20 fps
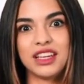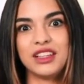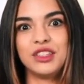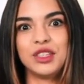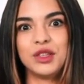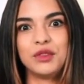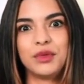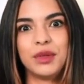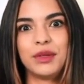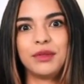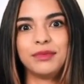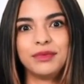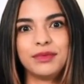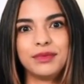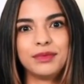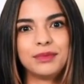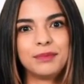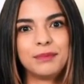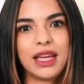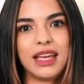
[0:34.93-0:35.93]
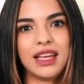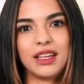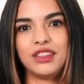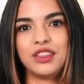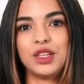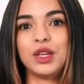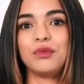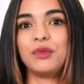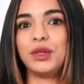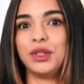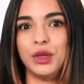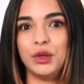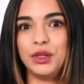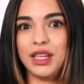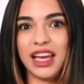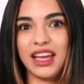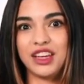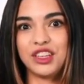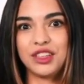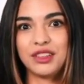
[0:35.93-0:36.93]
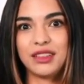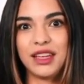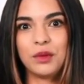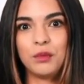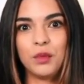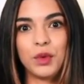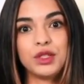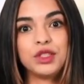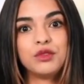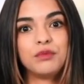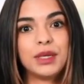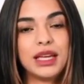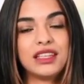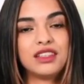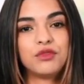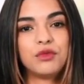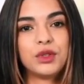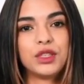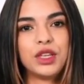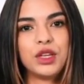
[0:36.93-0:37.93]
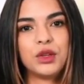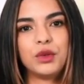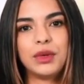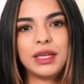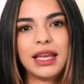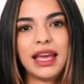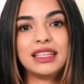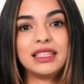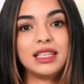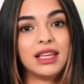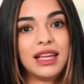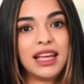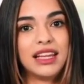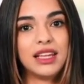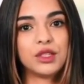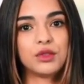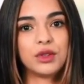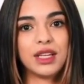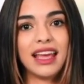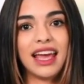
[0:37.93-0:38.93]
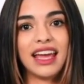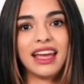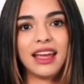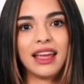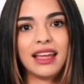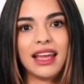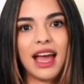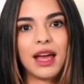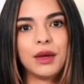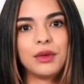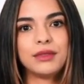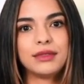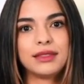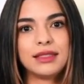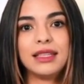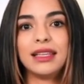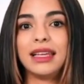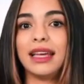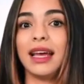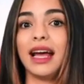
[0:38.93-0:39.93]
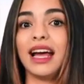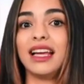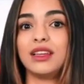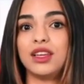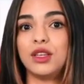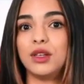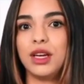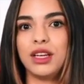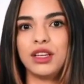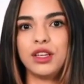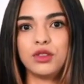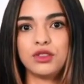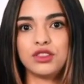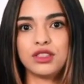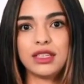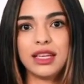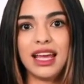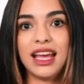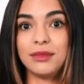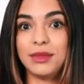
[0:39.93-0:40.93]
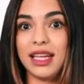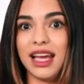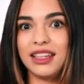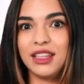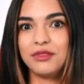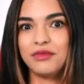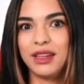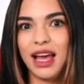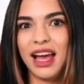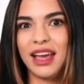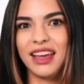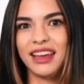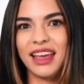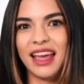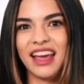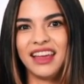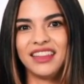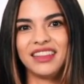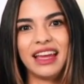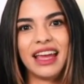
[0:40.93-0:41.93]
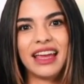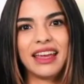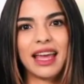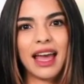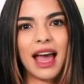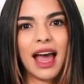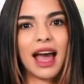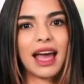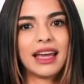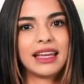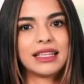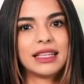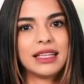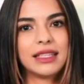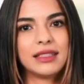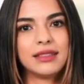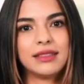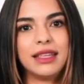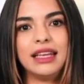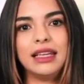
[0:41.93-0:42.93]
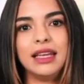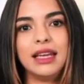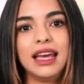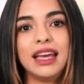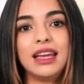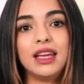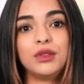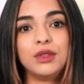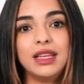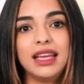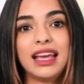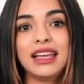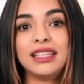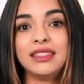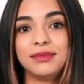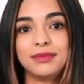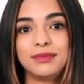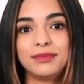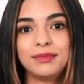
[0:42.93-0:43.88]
Server. Pick a server location that works best for you and click Create Account. Enter a username and a valid SNI, then click Create.